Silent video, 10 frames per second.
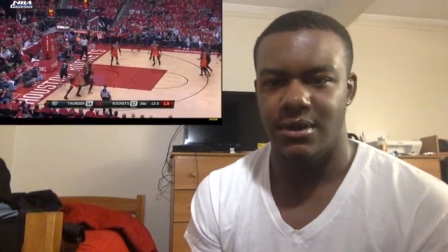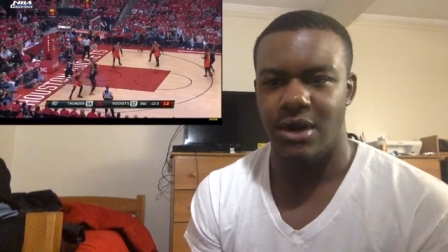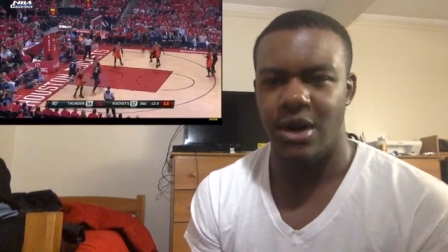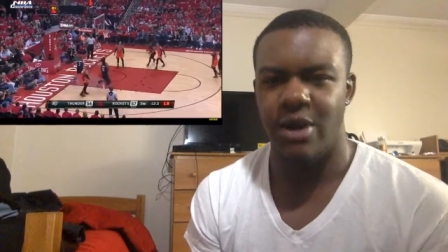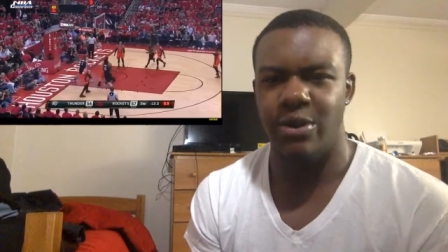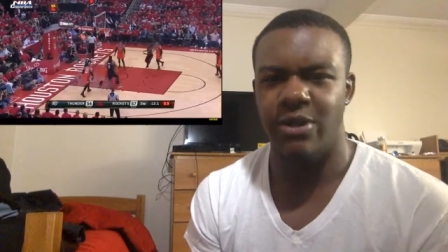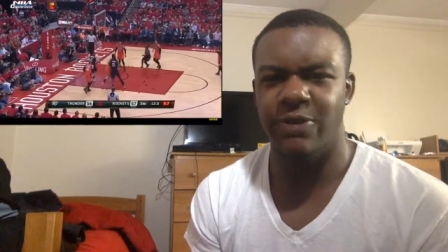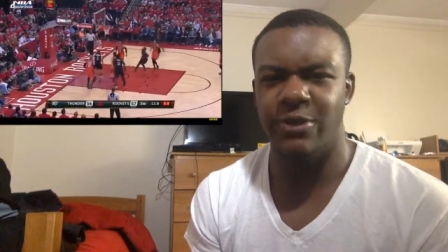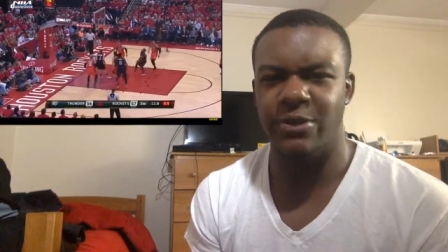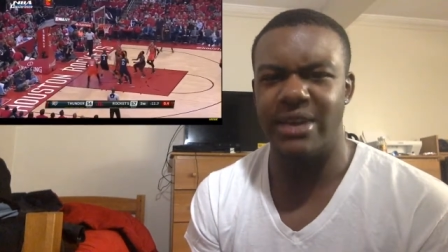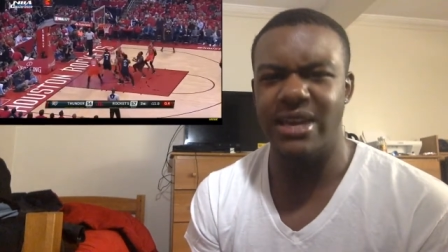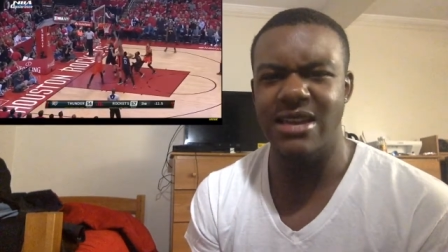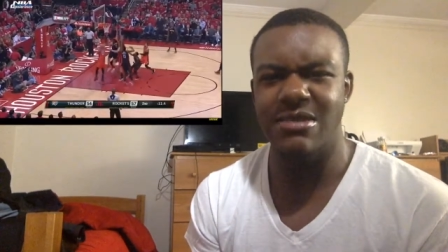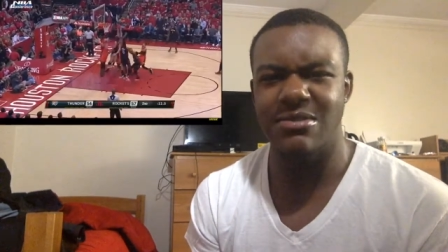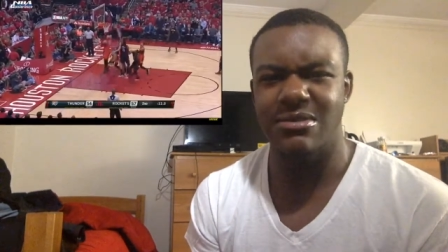Harden pulling from
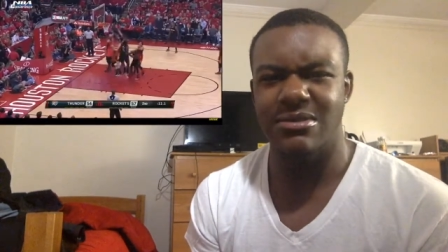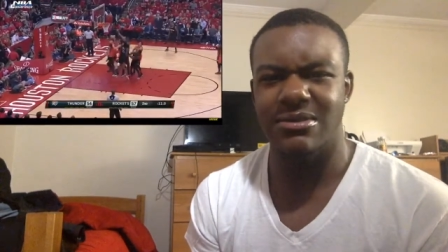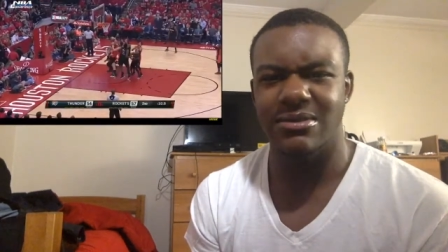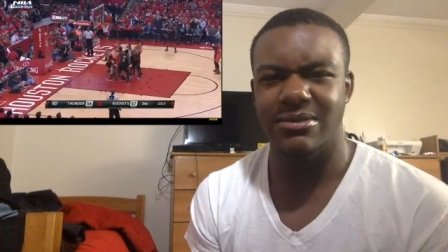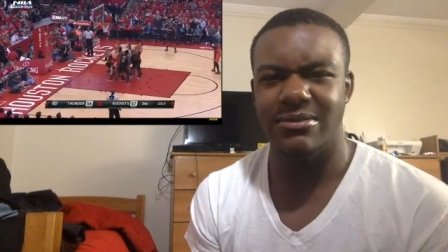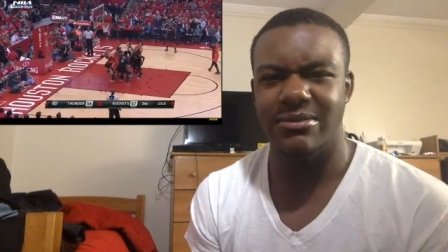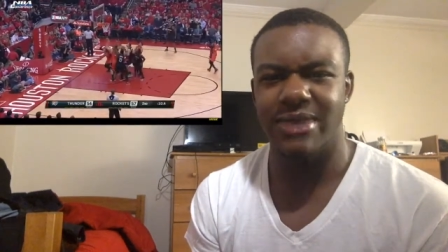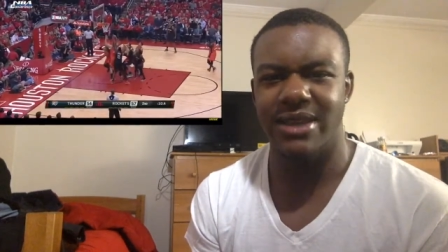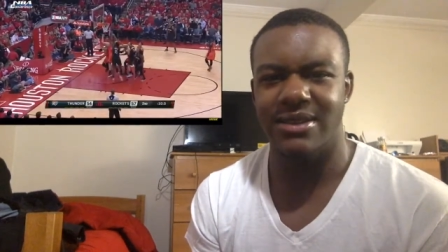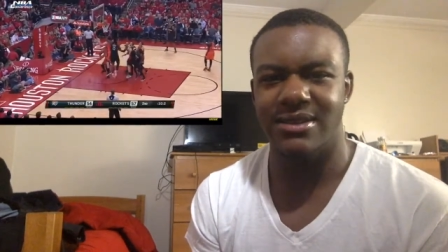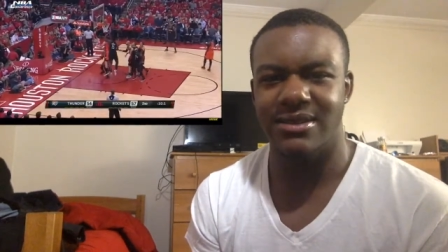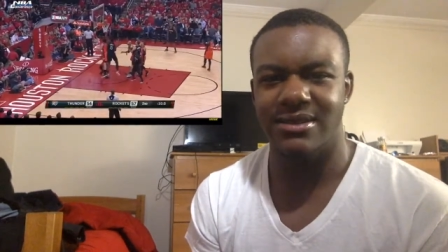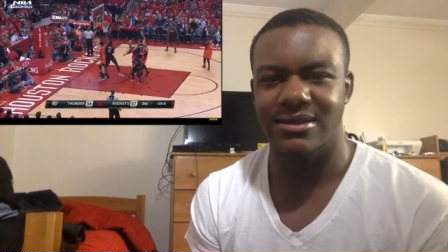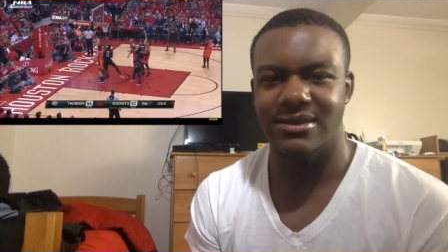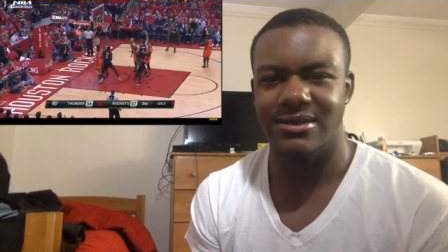deep. missed,
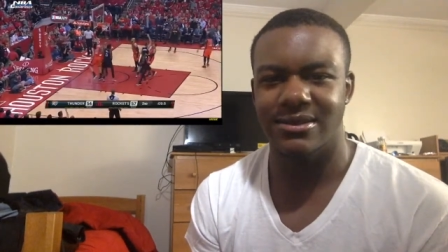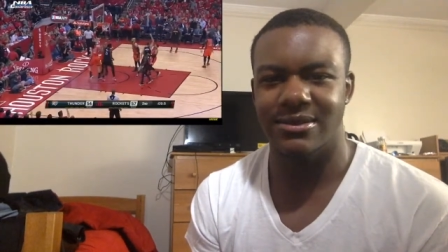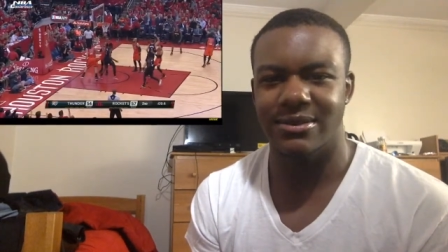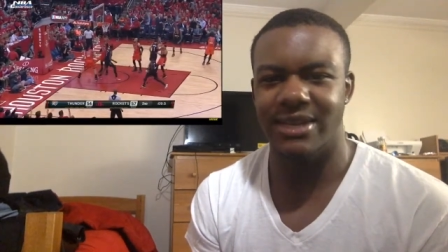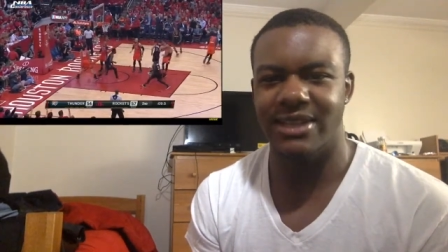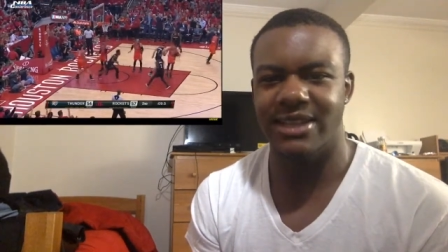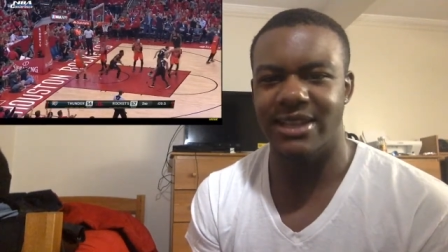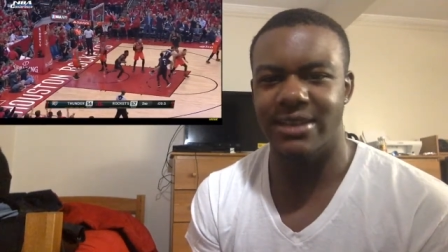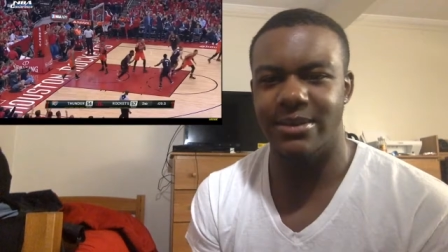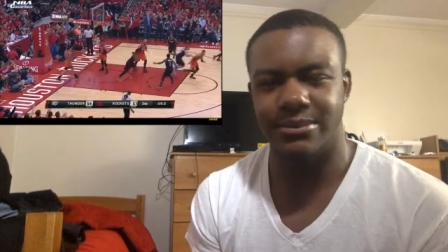But the tip.